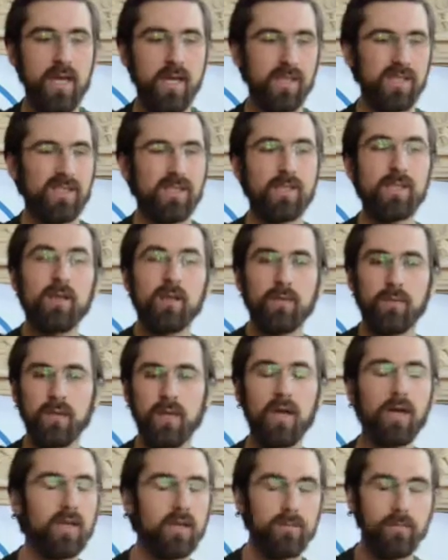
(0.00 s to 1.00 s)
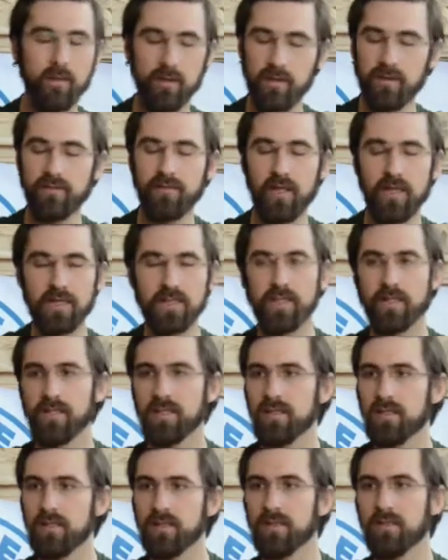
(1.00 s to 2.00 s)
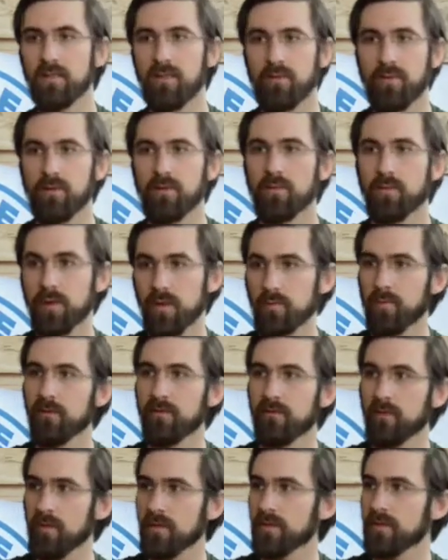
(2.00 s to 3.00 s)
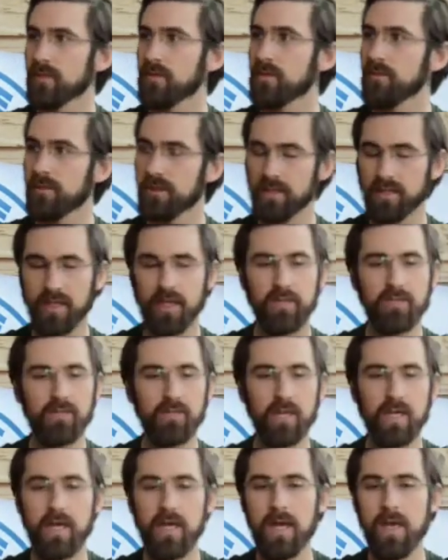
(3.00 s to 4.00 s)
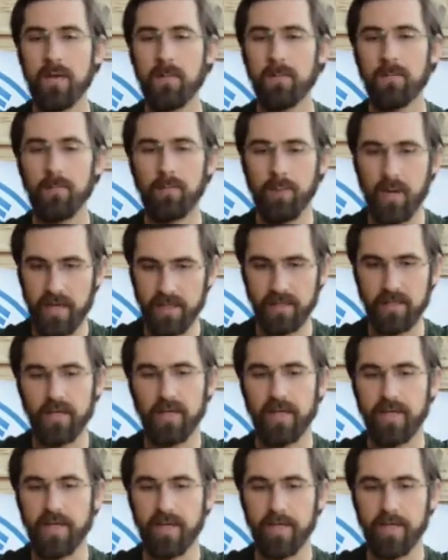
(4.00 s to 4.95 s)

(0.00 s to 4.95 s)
Still, we're not going to book our flight tickets until about a week before, just to be safe. But